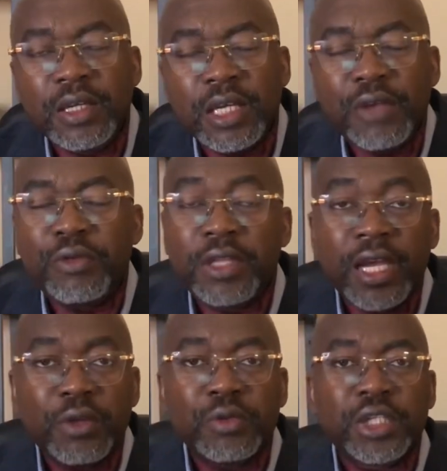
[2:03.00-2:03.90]
If you
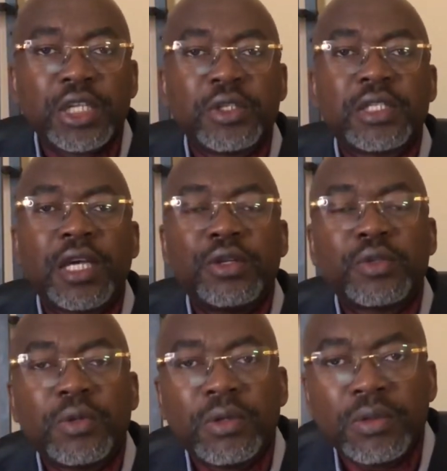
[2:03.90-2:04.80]
dare to challenge the status
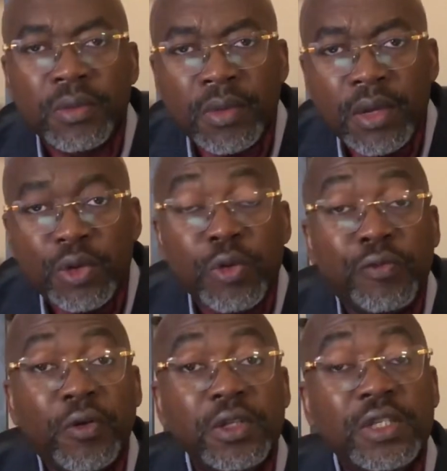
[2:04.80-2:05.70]
quo, your
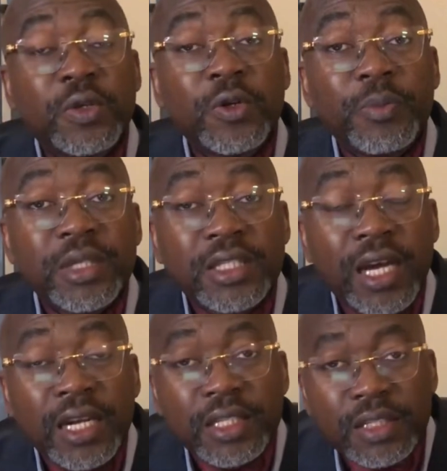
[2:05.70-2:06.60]
voice is going to be
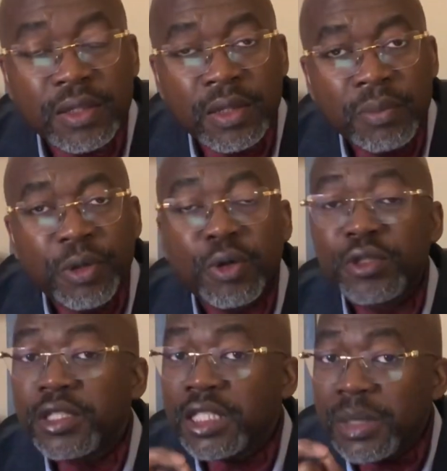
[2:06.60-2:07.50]
silenced
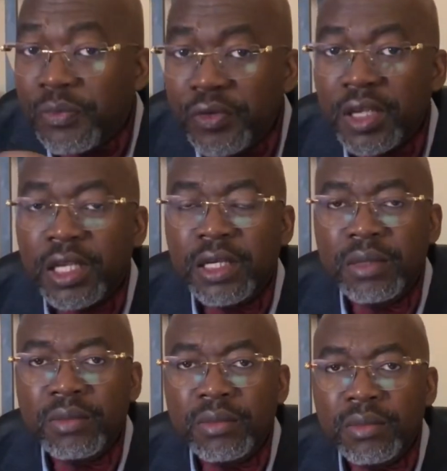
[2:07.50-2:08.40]
because deep thinking
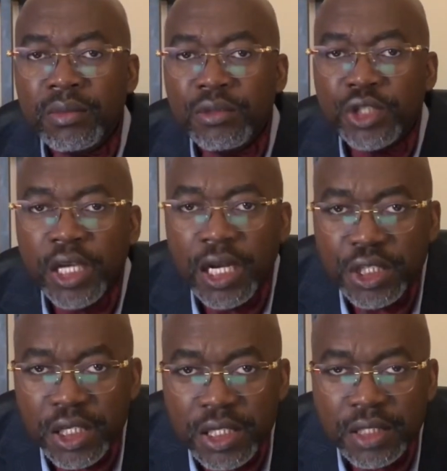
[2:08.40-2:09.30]

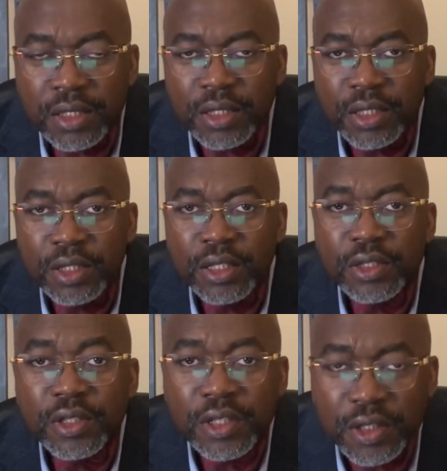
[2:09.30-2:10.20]
challenges the
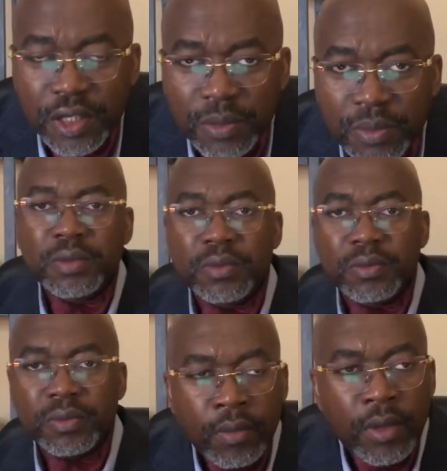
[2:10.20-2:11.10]
system.
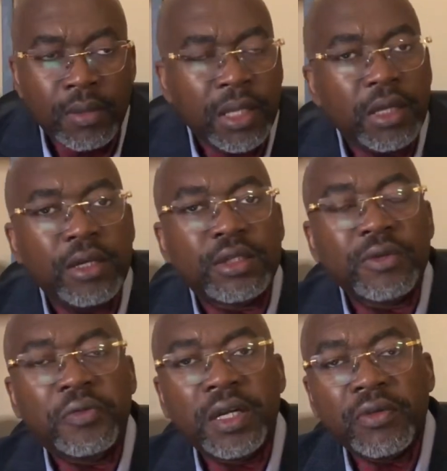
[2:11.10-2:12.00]
But here's the
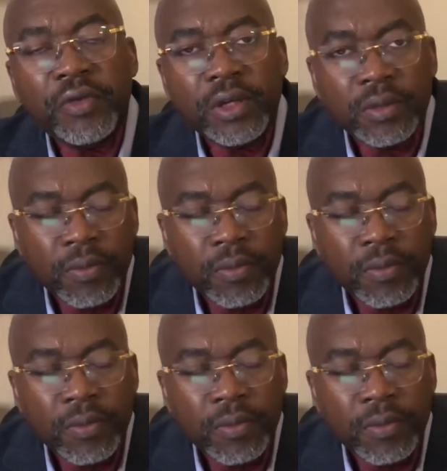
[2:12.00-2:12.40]
funny thing.